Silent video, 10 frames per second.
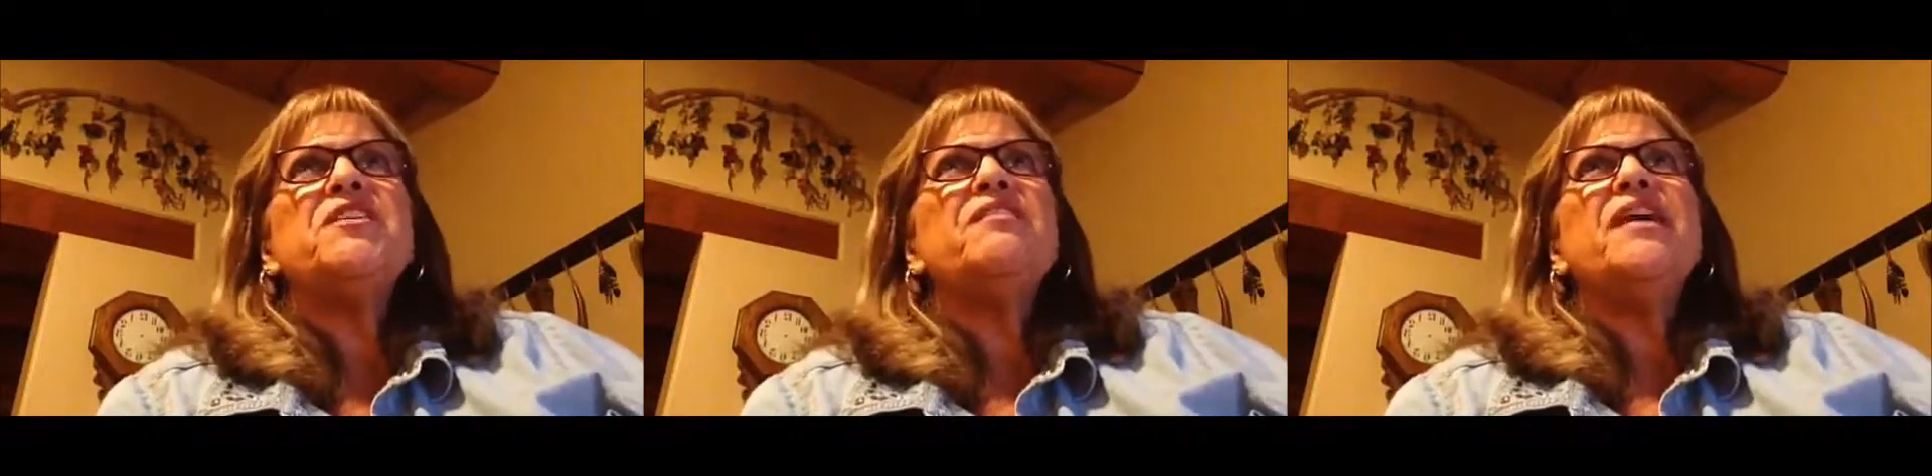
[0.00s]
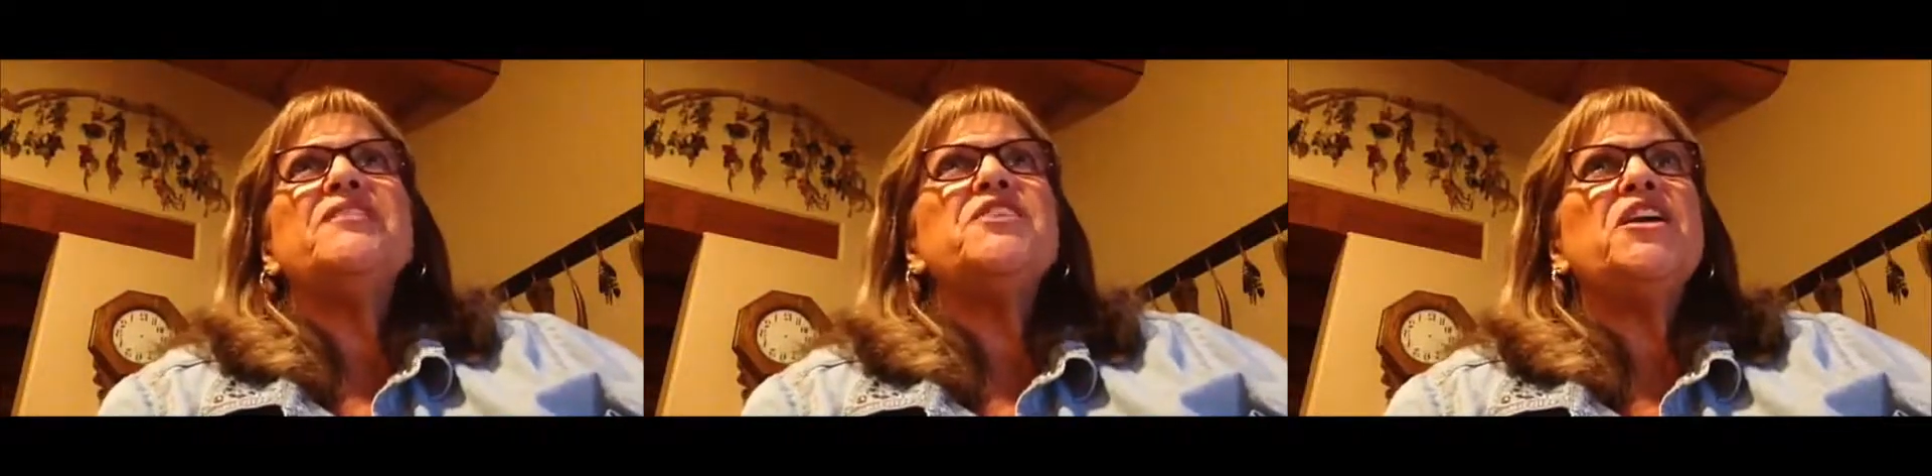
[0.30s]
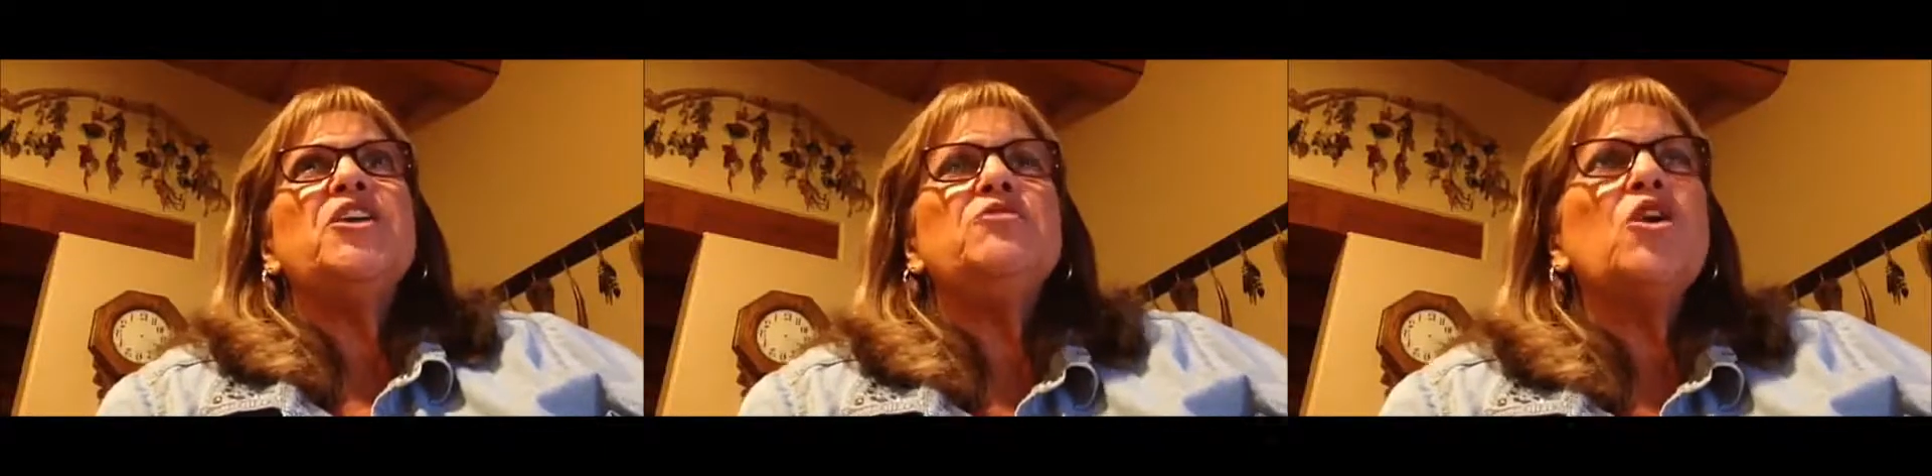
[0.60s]
to things that
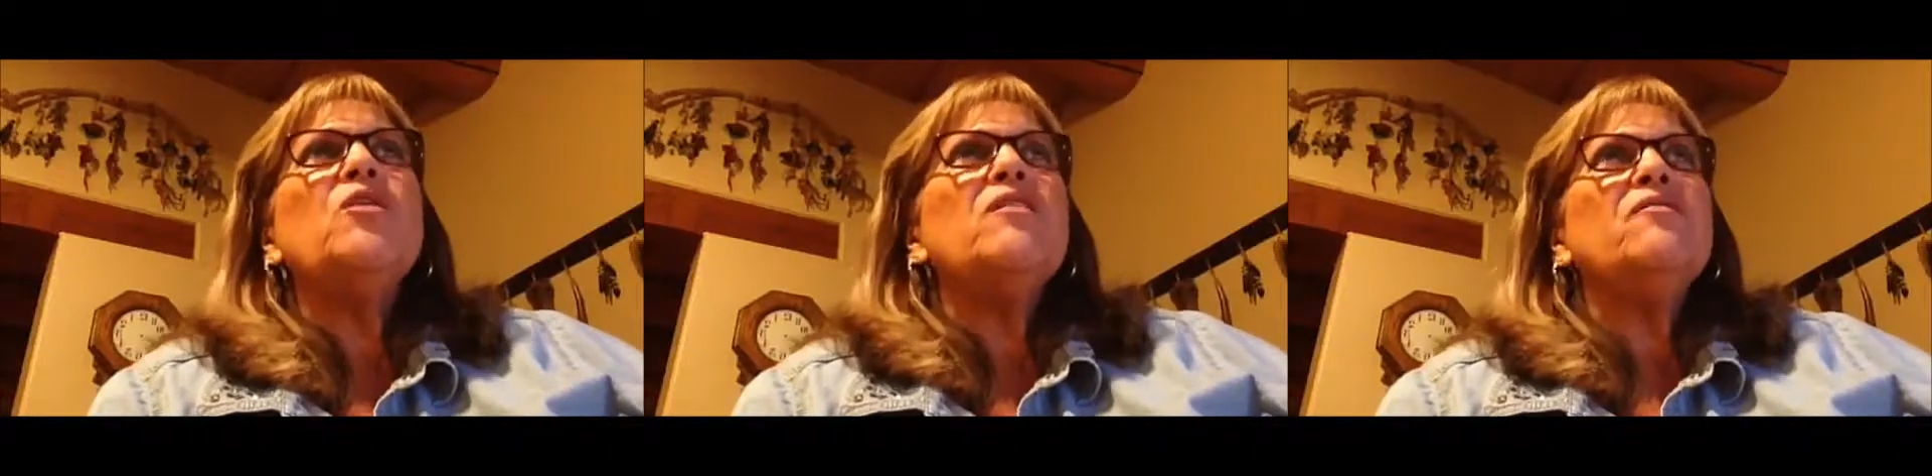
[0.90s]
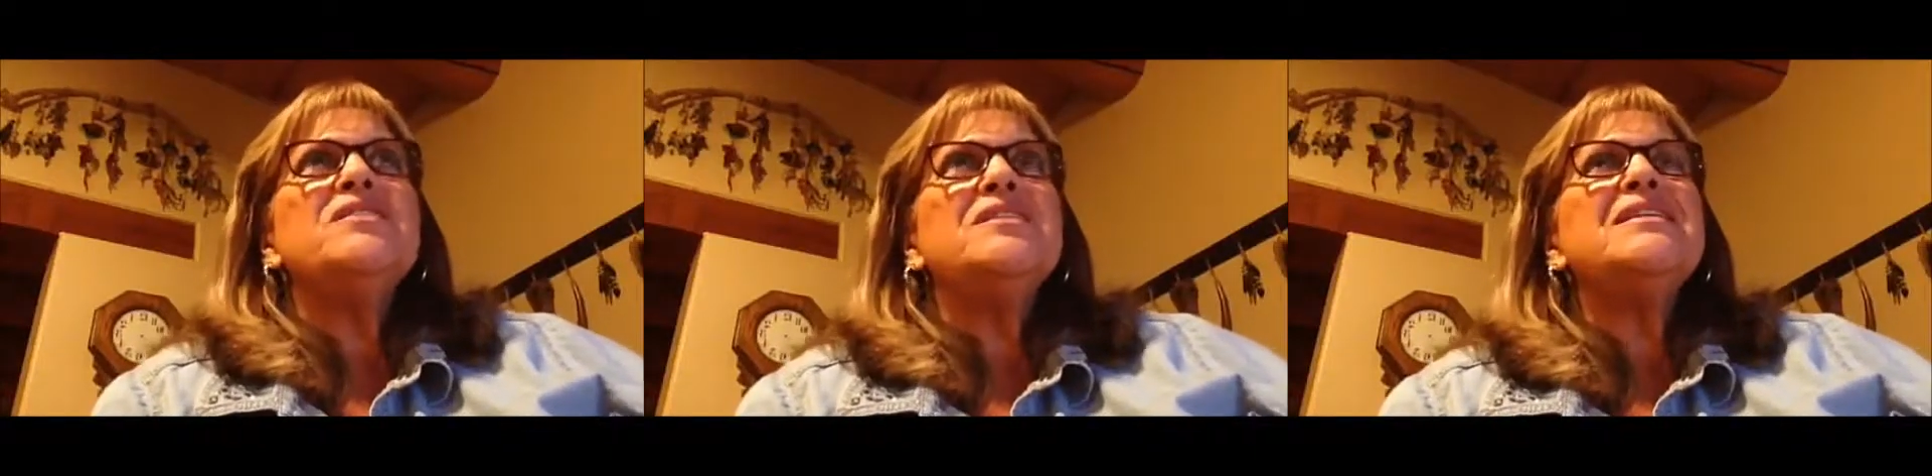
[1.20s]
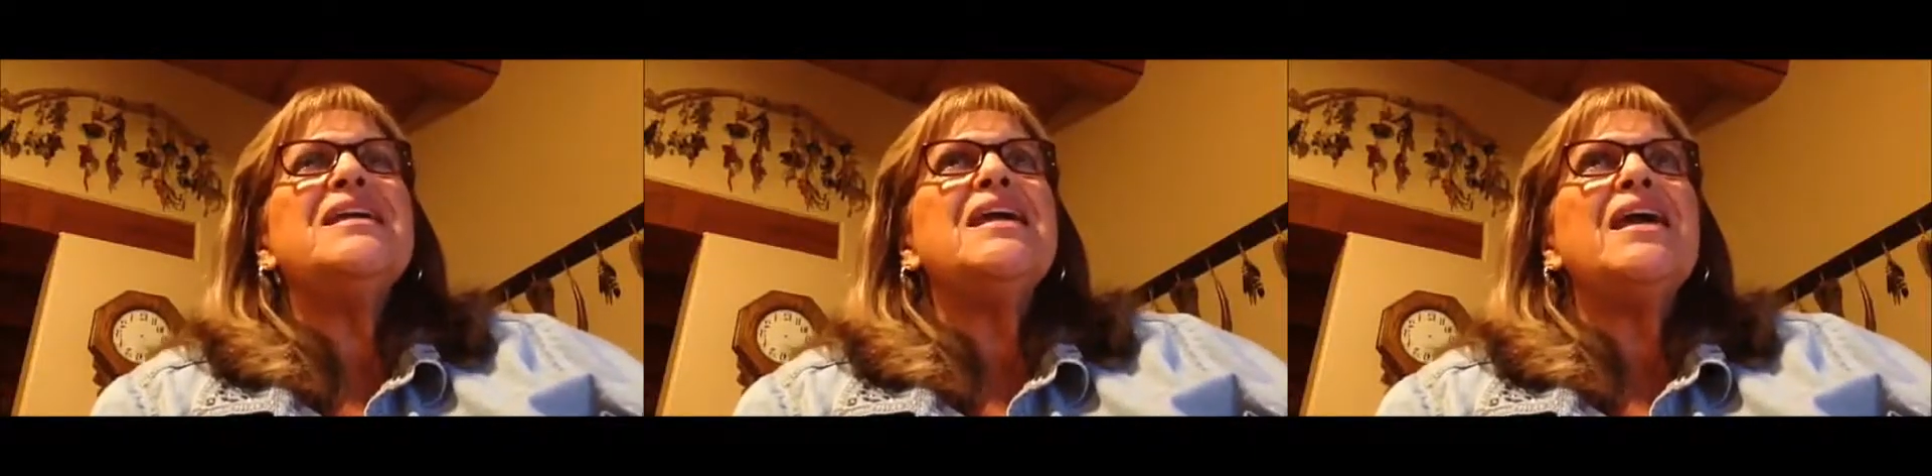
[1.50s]
you don't even
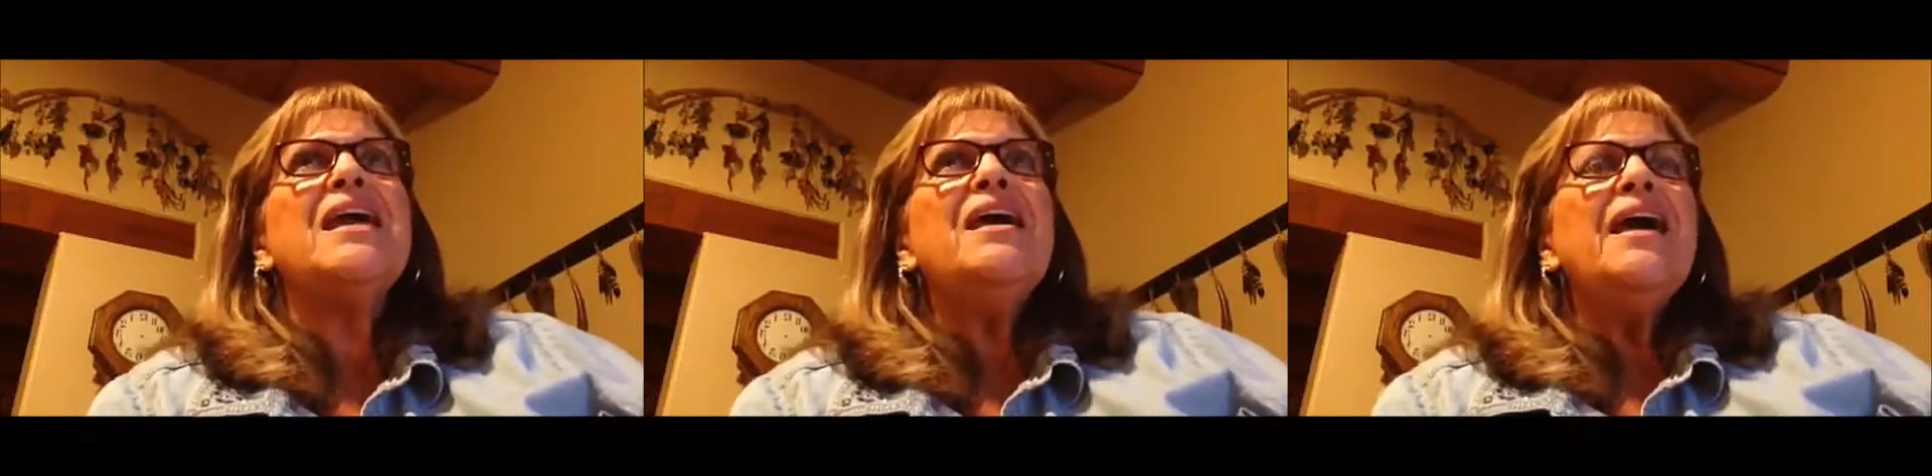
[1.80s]
see.